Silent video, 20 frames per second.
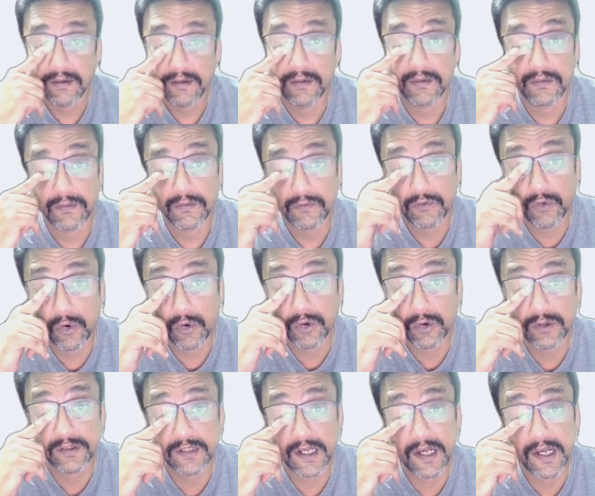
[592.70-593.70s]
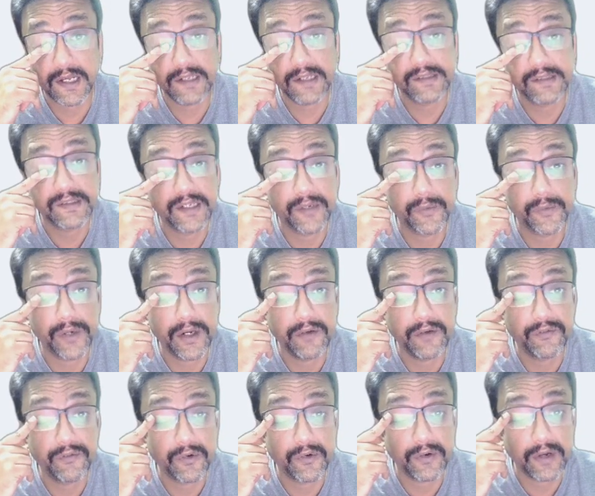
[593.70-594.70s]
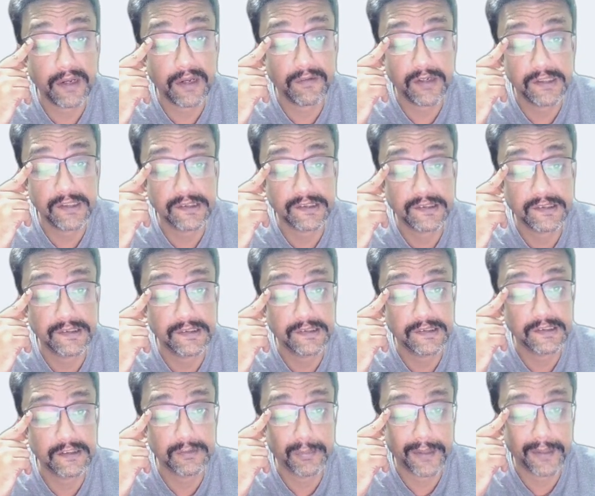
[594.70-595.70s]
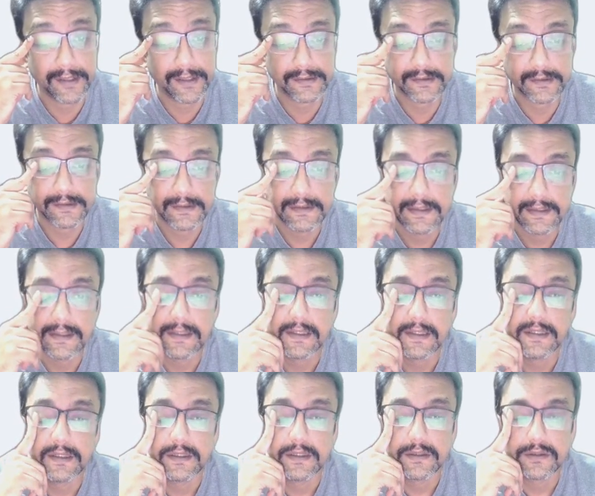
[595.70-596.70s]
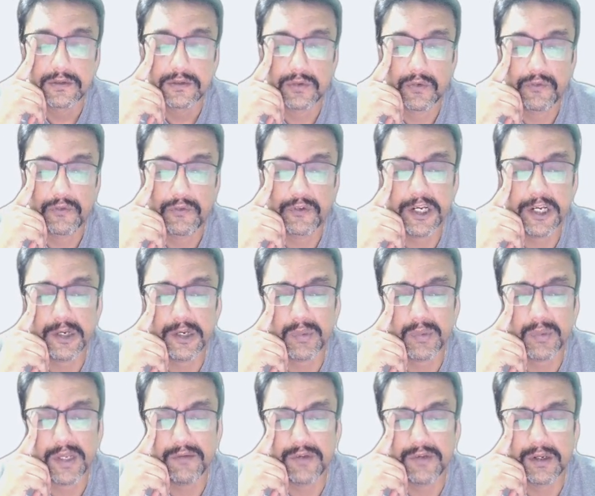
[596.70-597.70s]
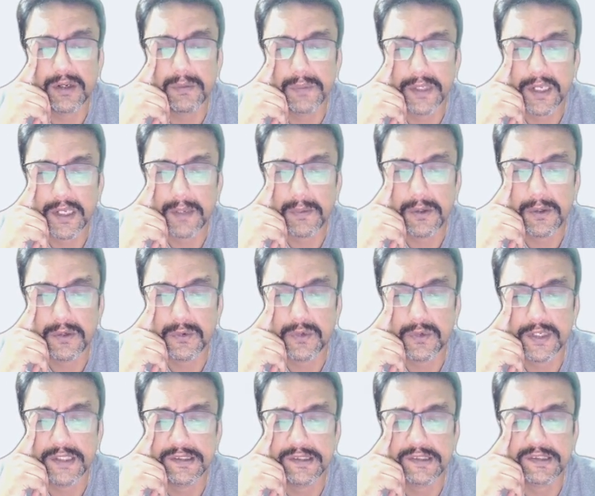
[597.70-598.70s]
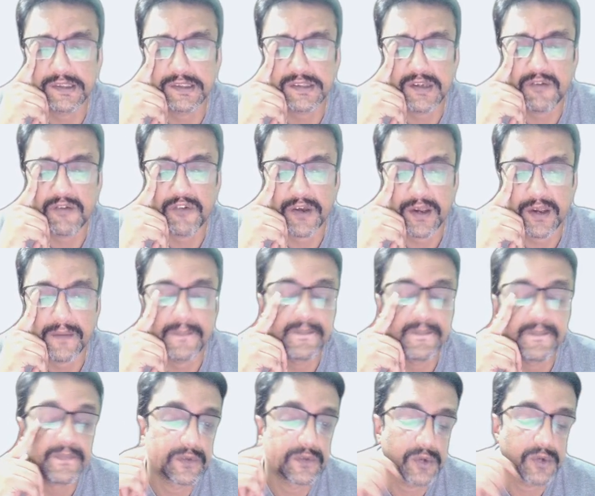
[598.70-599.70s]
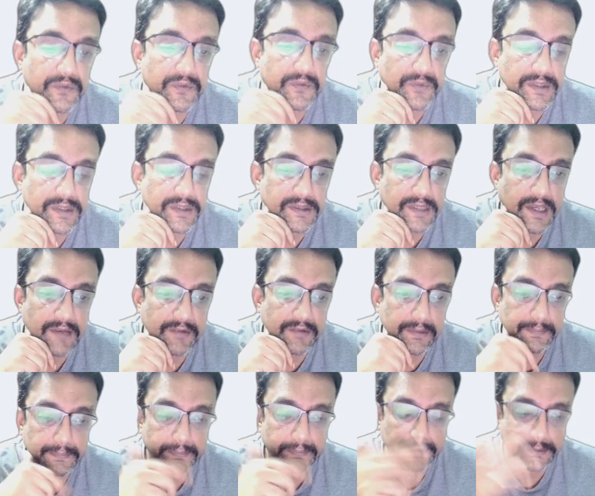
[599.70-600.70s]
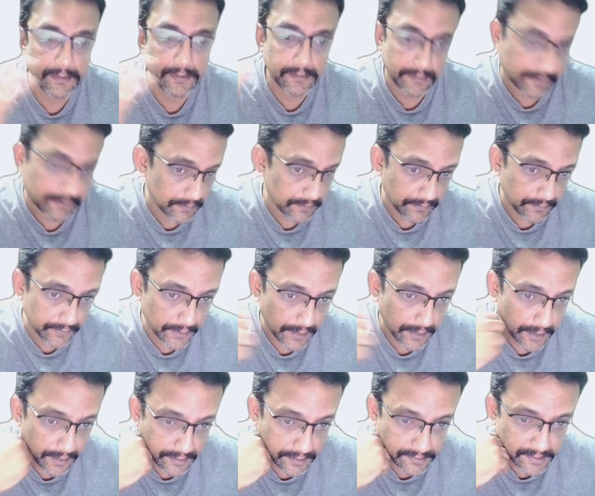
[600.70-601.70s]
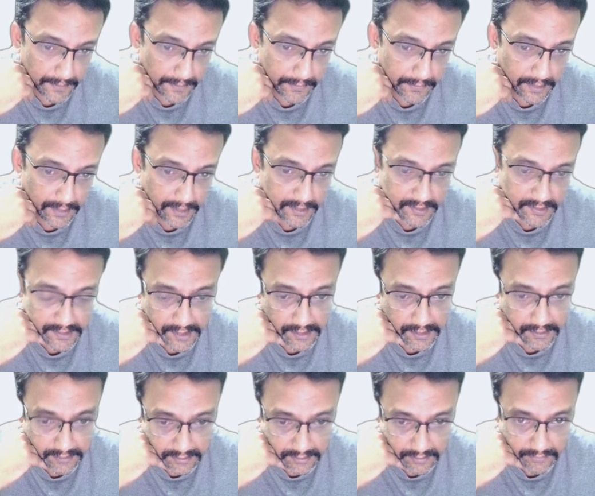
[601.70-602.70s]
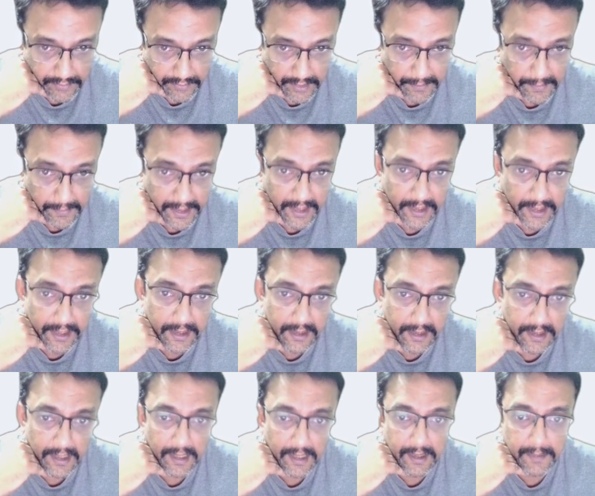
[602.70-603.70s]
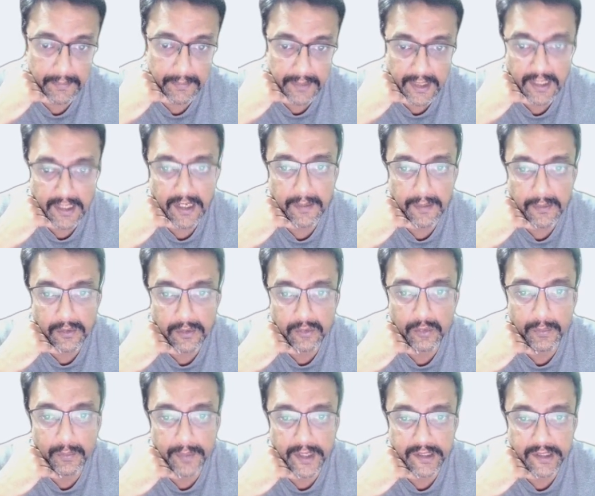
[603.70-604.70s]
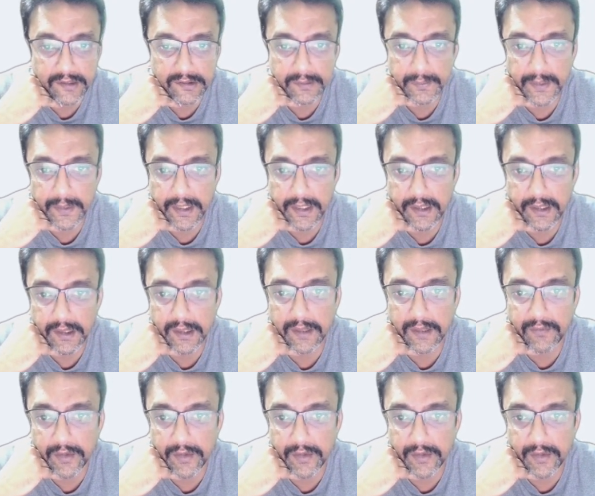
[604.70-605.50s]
4 star is required for level 66 plus. So free to play will be able to reach 65. So if we save up some crystals, we might be able to participate even